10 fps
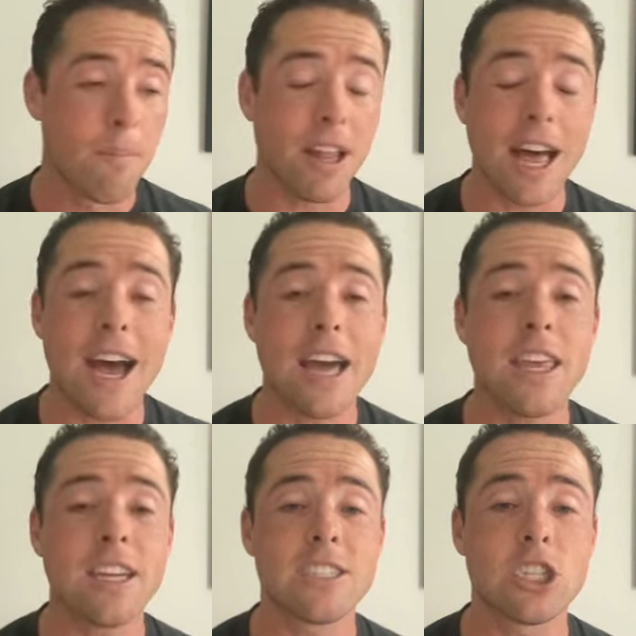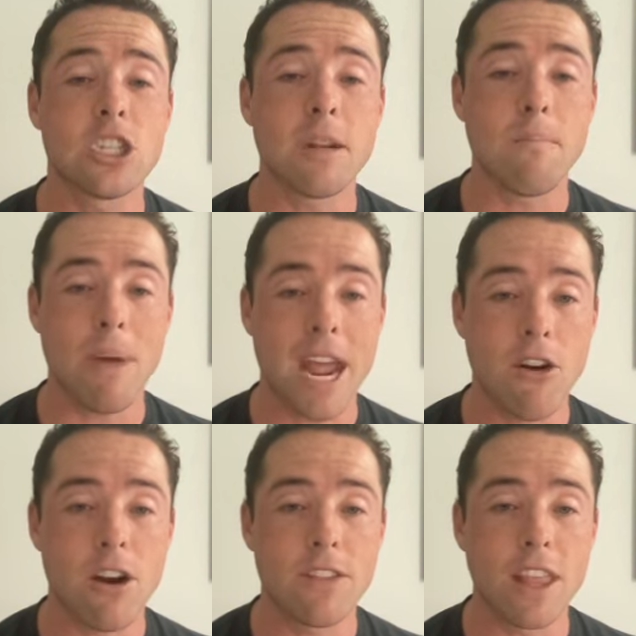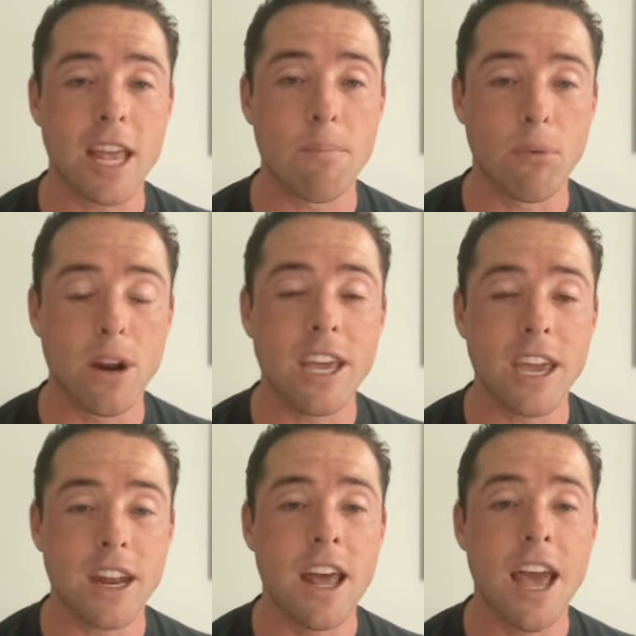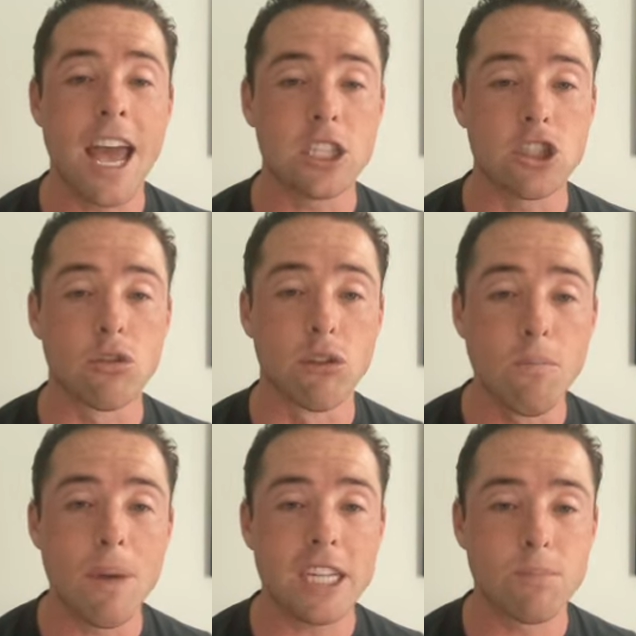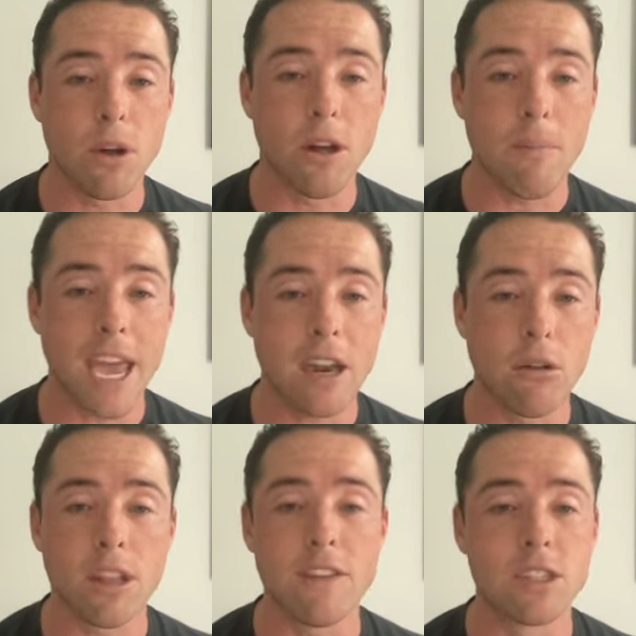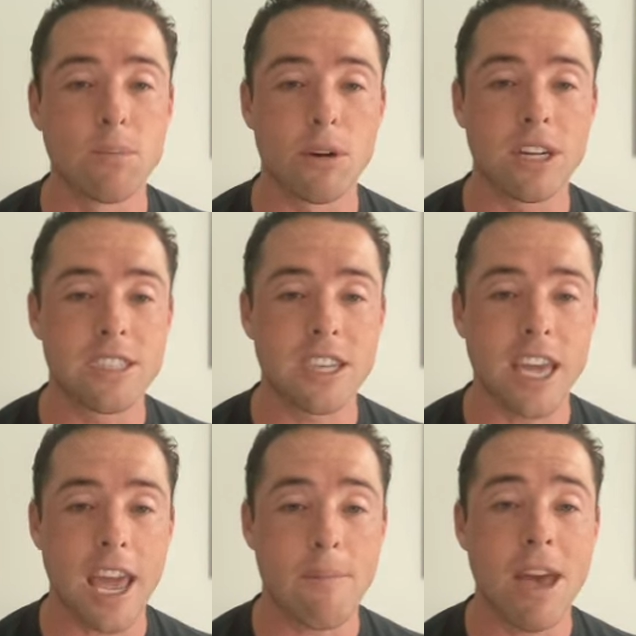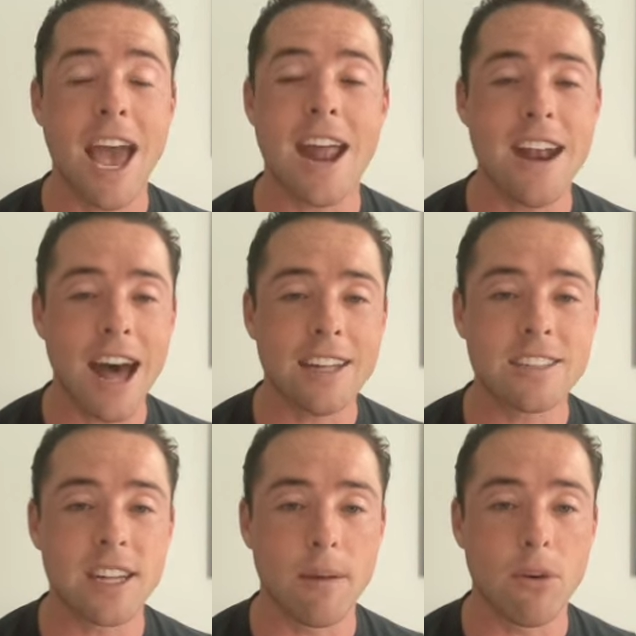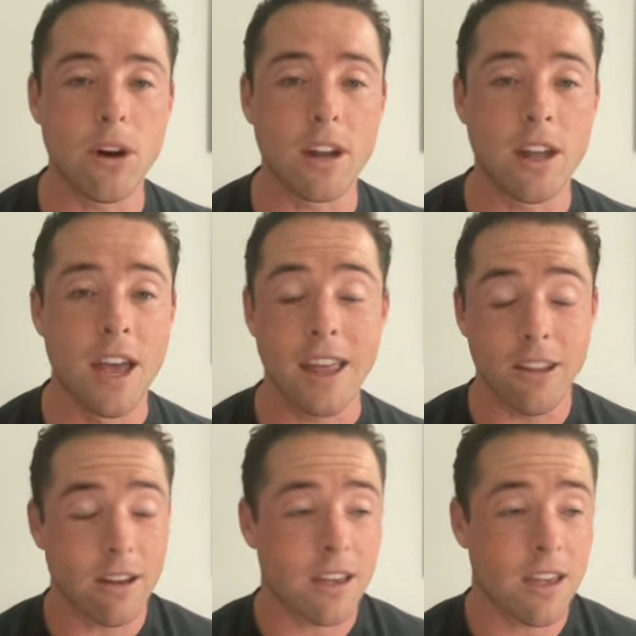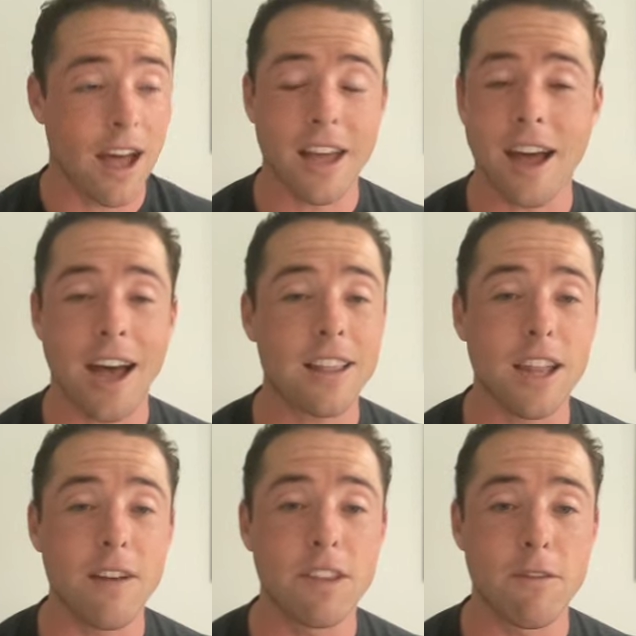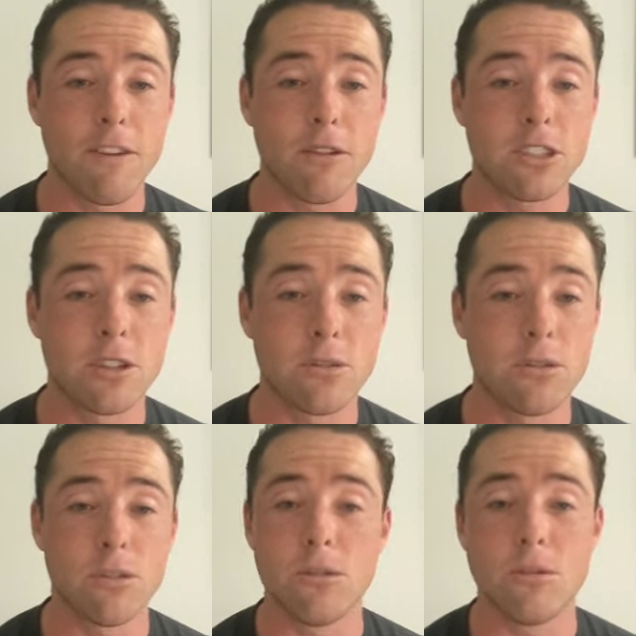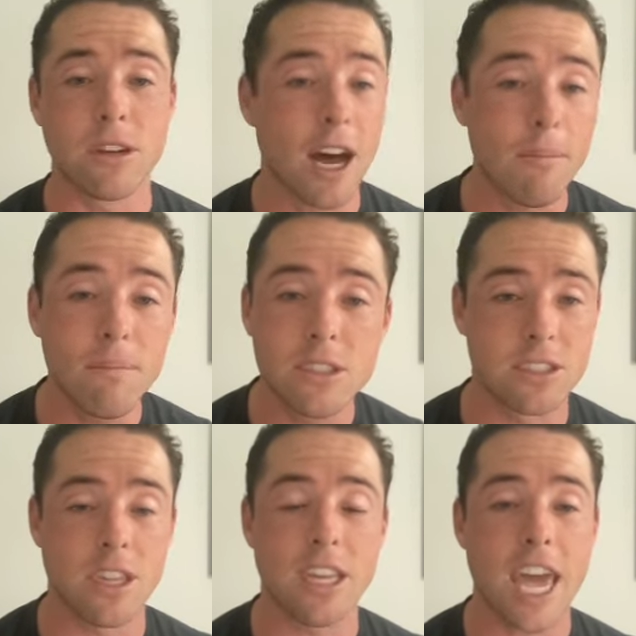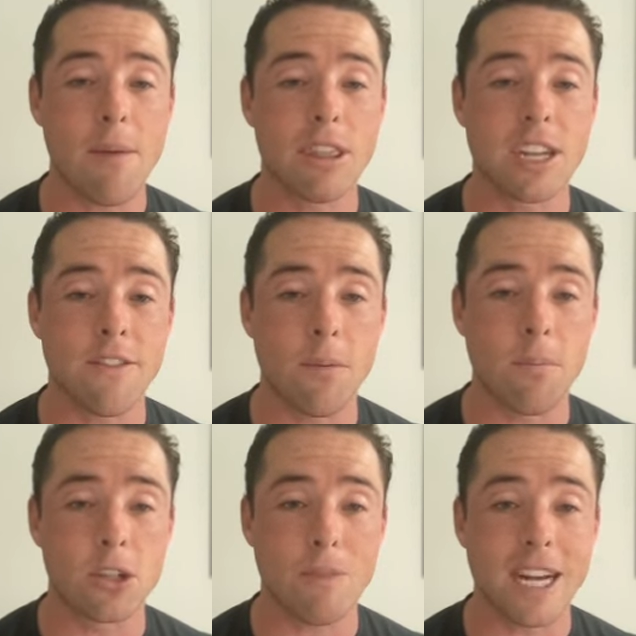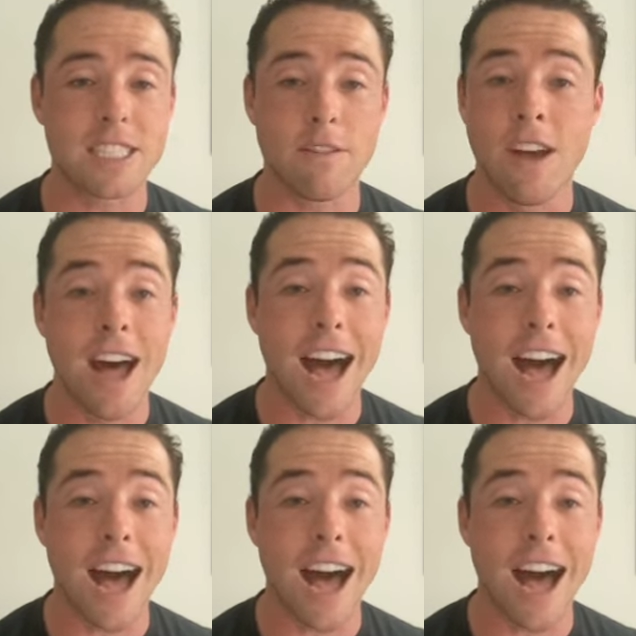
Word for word: Bill, I think it's just imperative that they bring in a true baseball man who lives and breathes the game, and not someone. Look, I love the folks who come to the game with a different perspective.